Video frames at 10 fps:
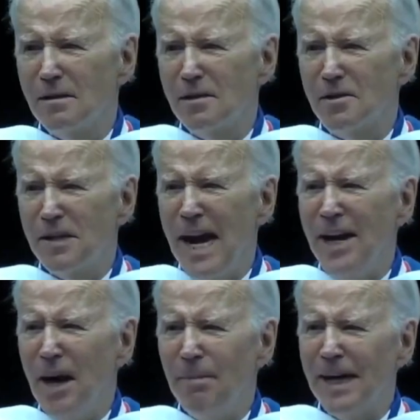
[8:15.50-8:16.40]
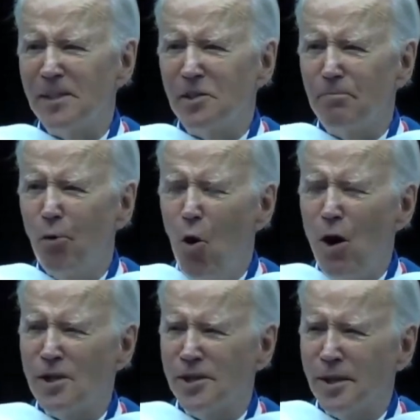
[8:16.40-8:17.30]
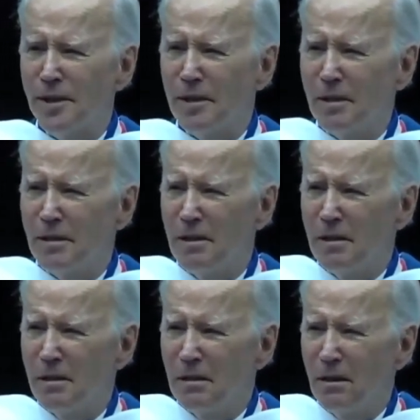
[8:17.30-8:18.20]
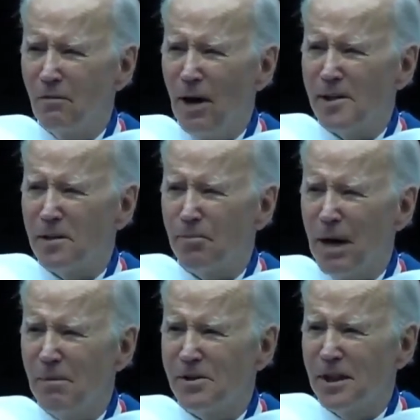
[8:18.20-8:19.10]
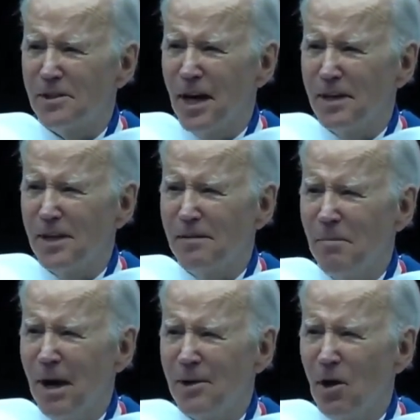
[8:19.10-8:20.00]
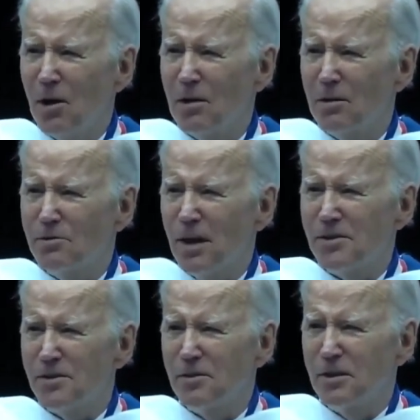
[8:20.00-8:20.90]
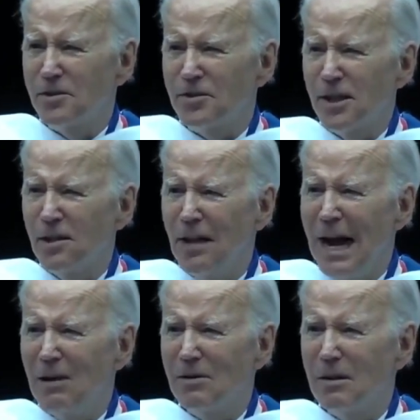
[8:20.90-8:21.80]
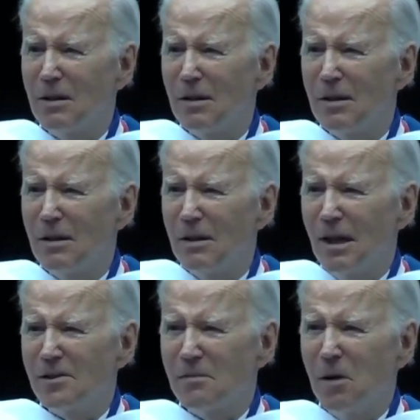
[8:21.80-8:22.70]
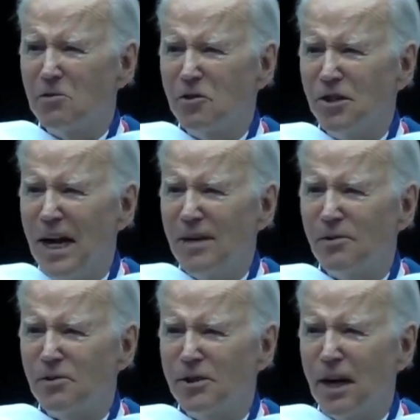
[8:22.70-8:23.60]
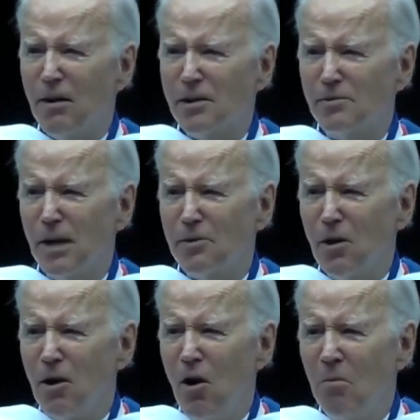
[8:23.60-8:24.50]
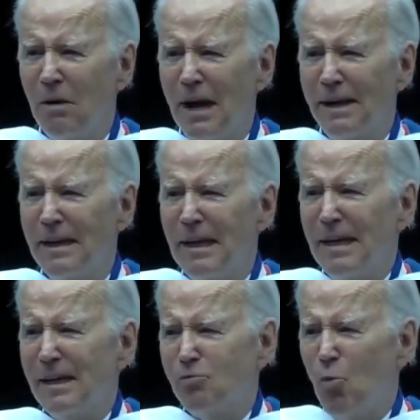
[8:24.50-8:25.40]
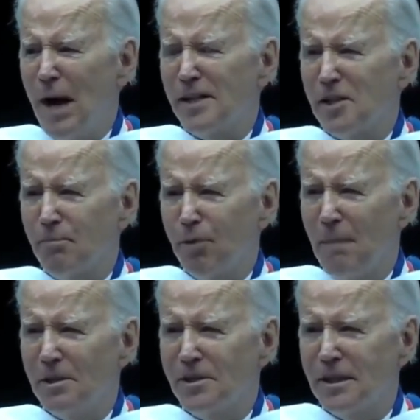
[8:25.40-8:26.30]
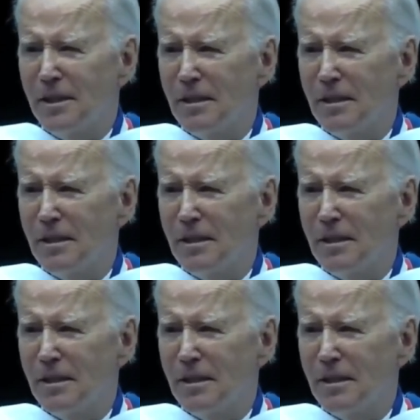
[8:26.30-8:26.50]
So stand up against the poison of white supremacy as I did my inaugural address to a single out as the most dangerous terrorist threat to our homeland is white supremacy.